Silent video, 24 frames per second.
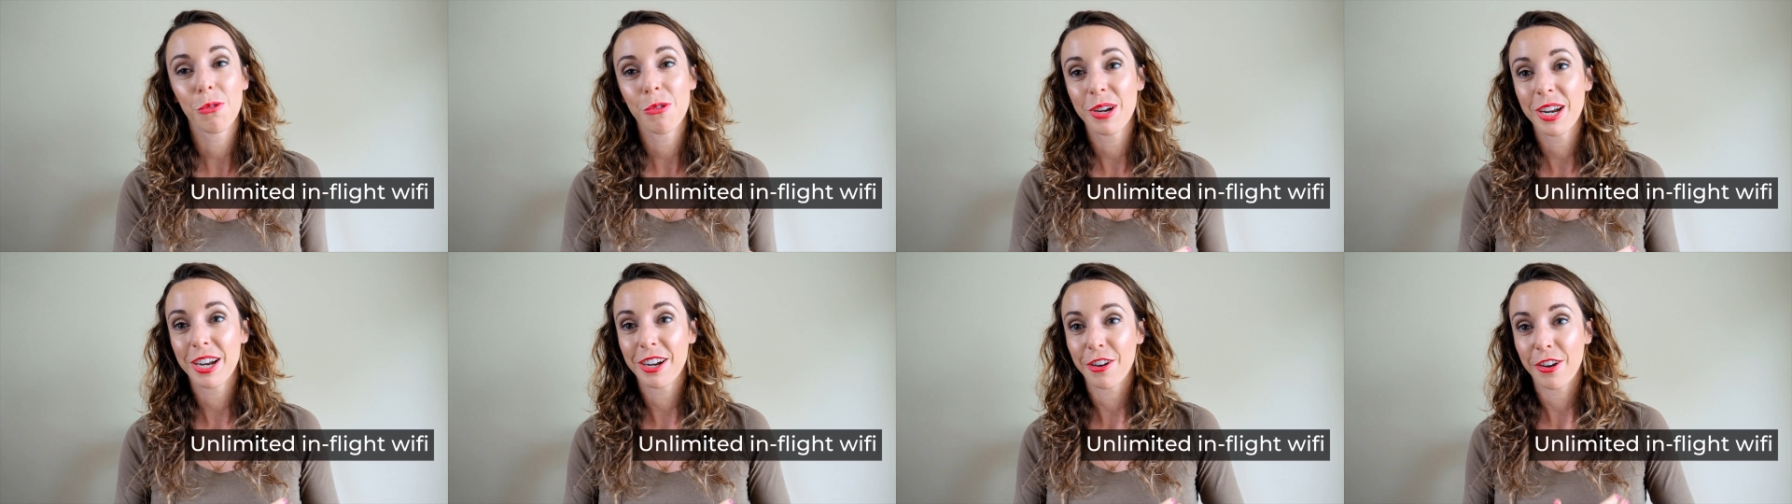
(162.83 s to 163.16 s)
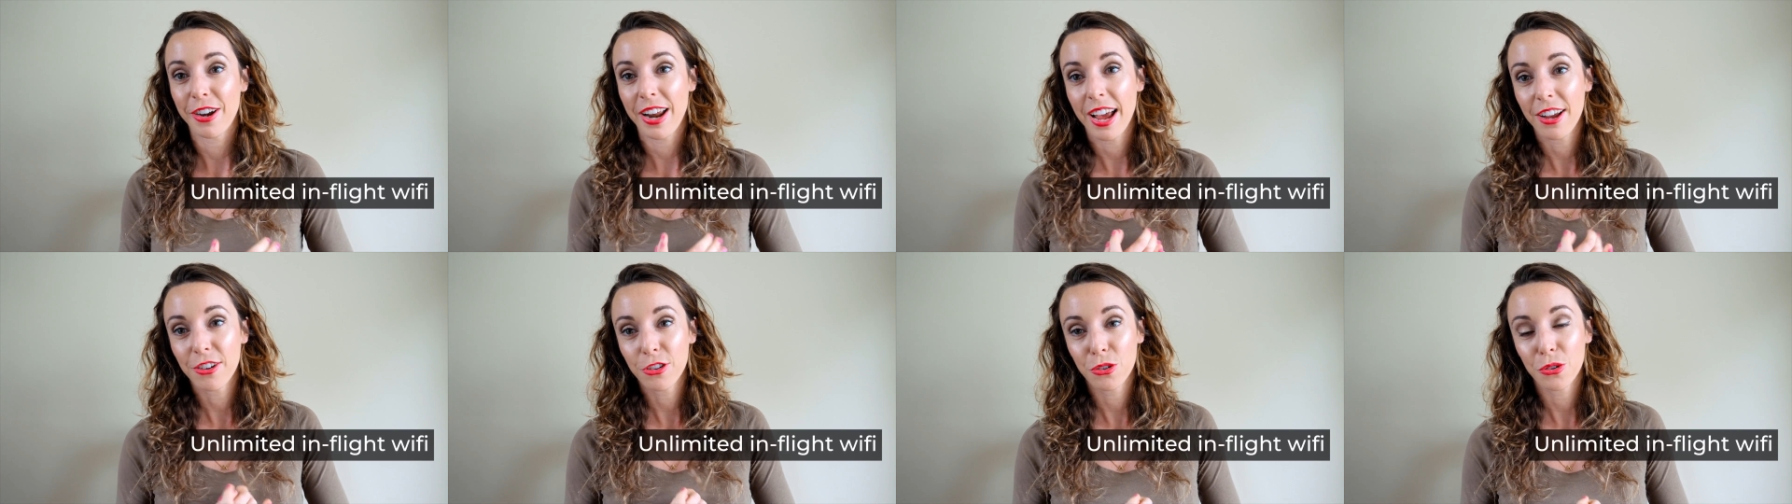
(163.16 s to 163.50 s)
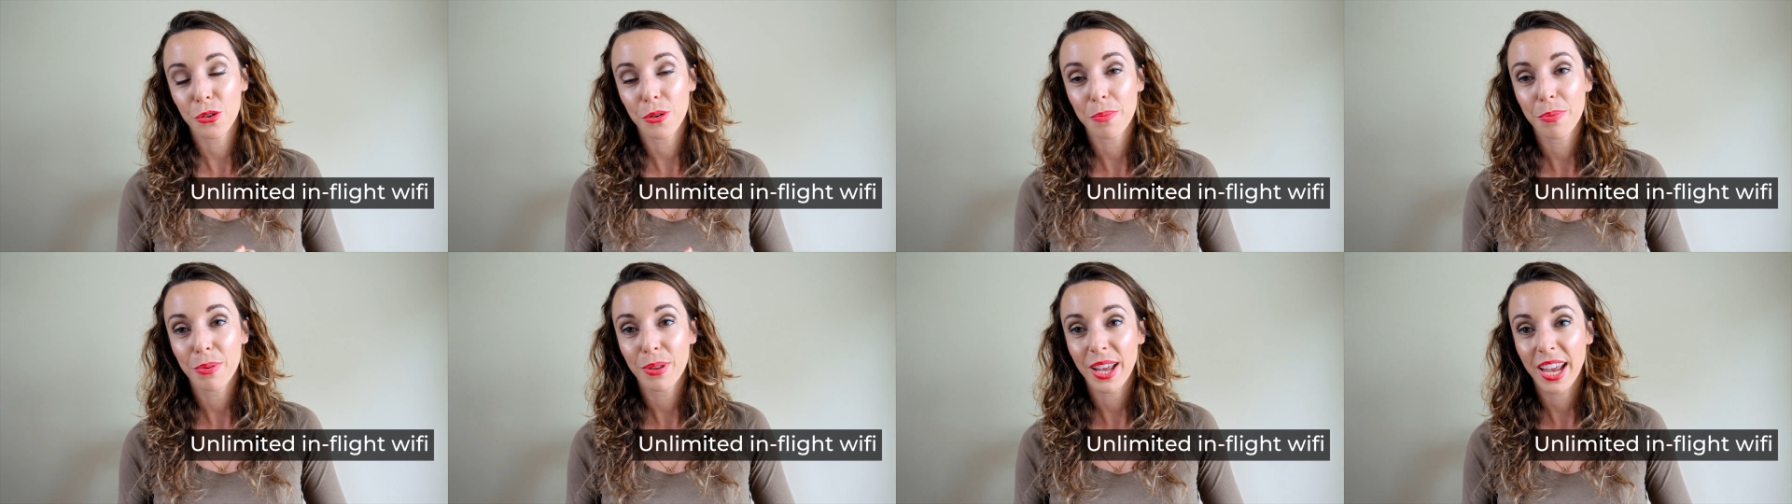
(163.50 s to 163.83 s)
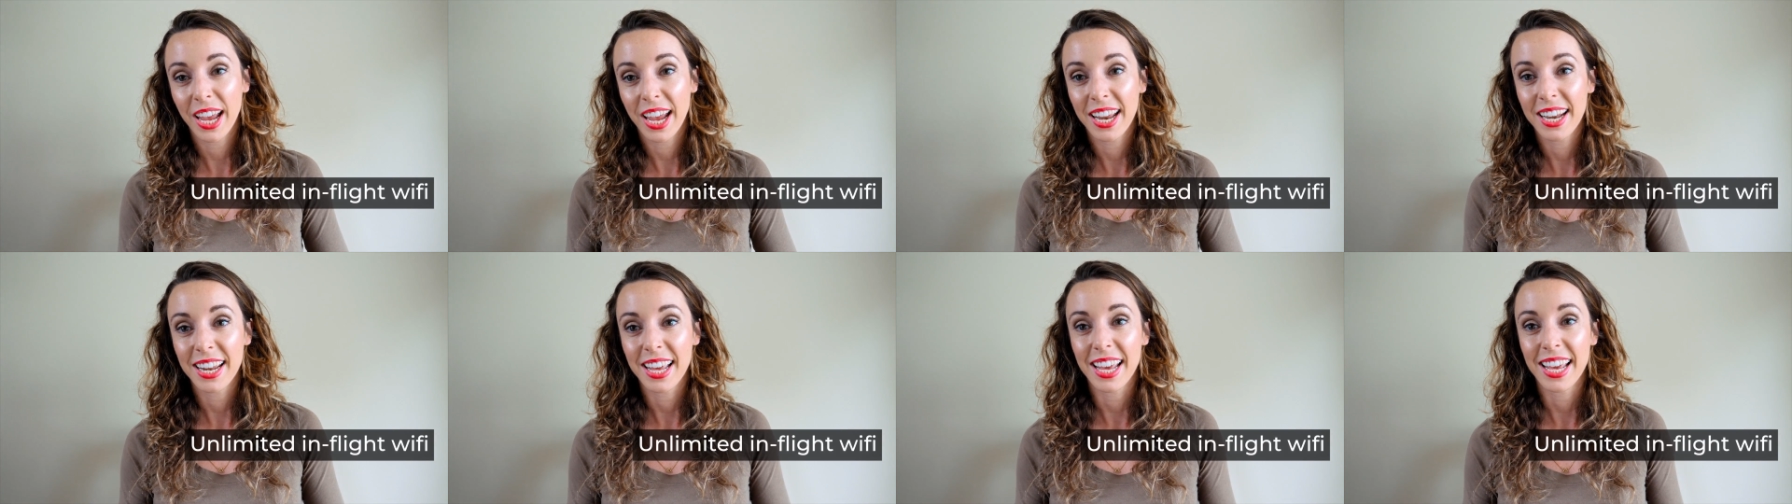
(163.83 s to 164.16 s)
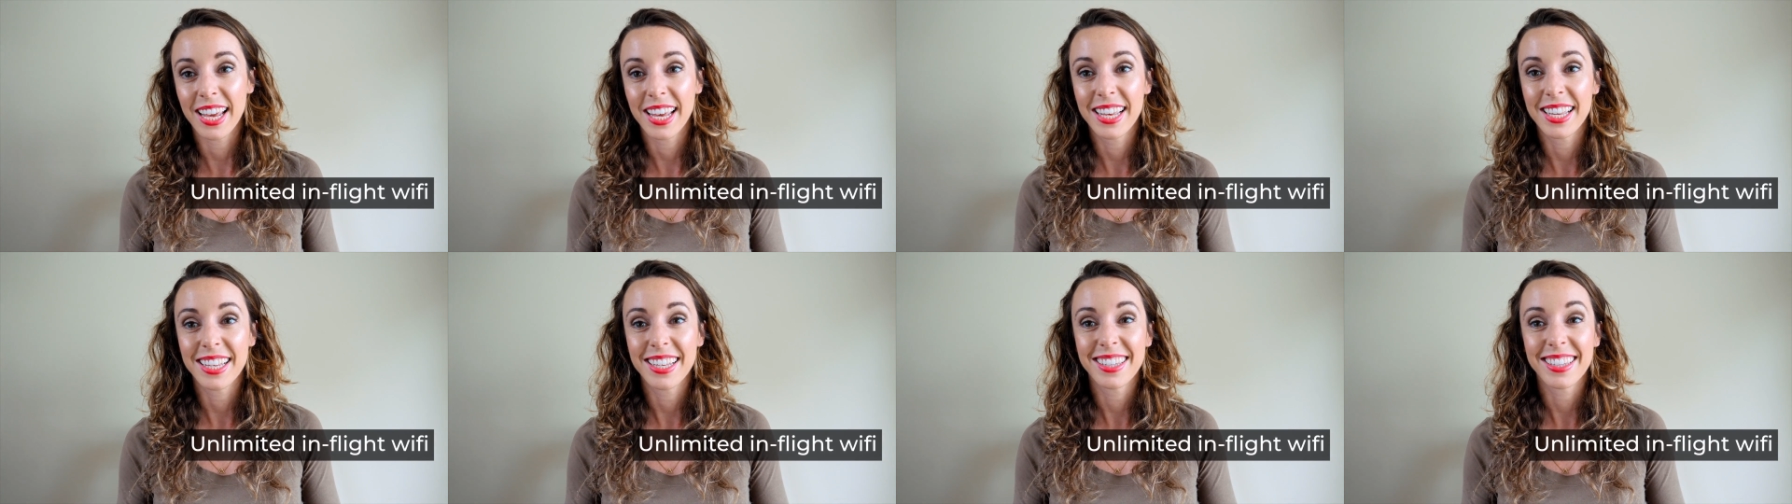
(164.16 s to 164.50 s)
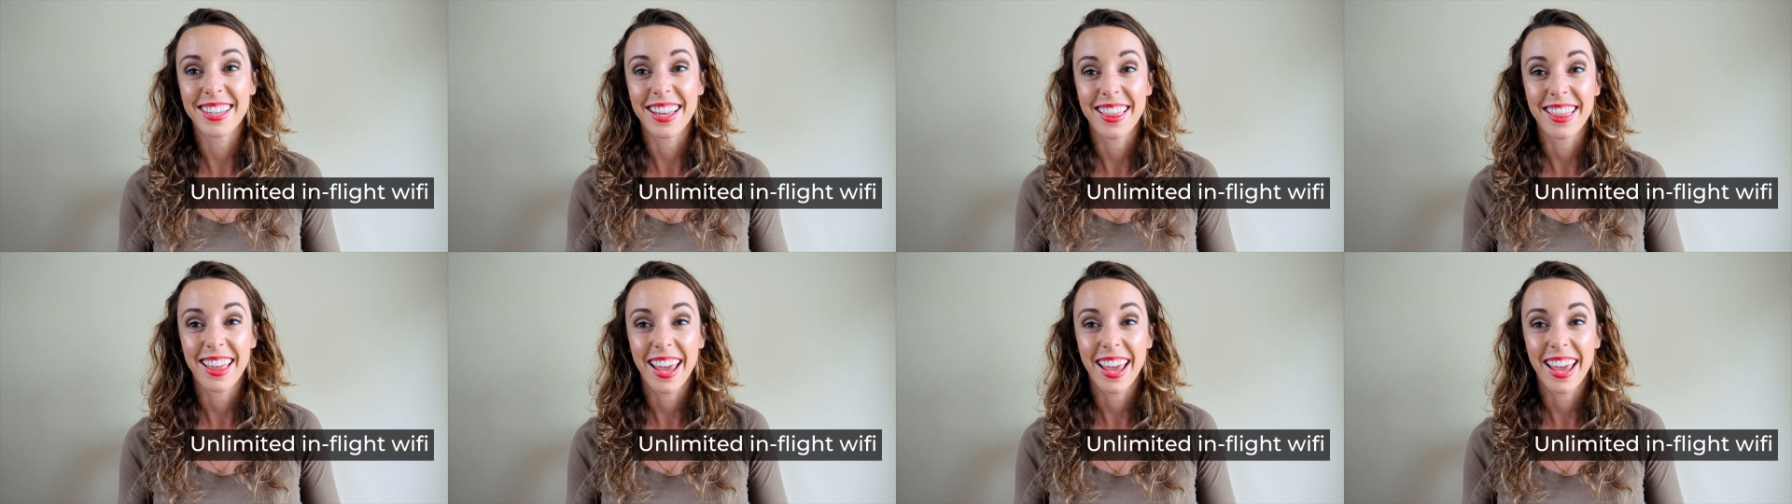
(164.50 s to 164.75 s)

One International plan is